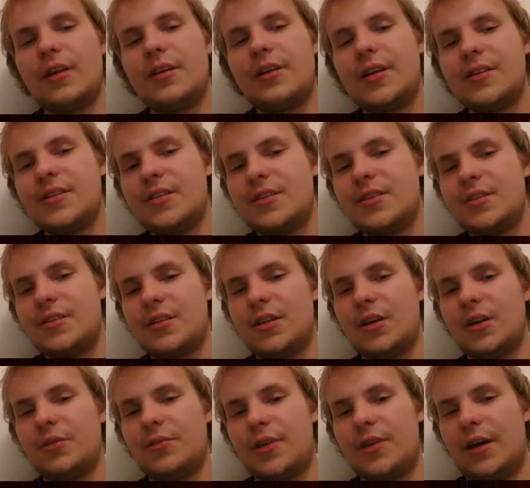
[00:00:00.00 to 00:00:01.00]
doesn't
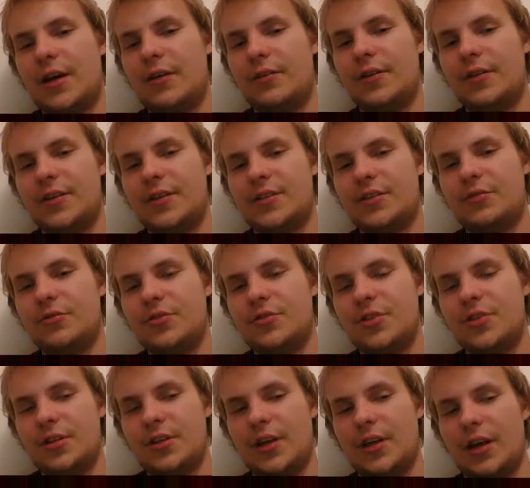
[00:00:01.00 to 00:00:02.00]
slow down
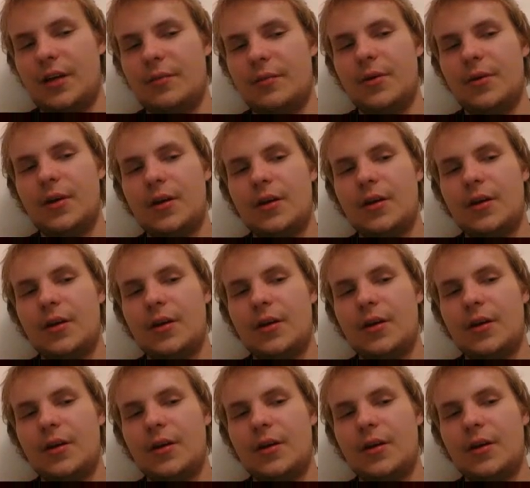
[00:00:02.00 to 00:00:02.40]
execution time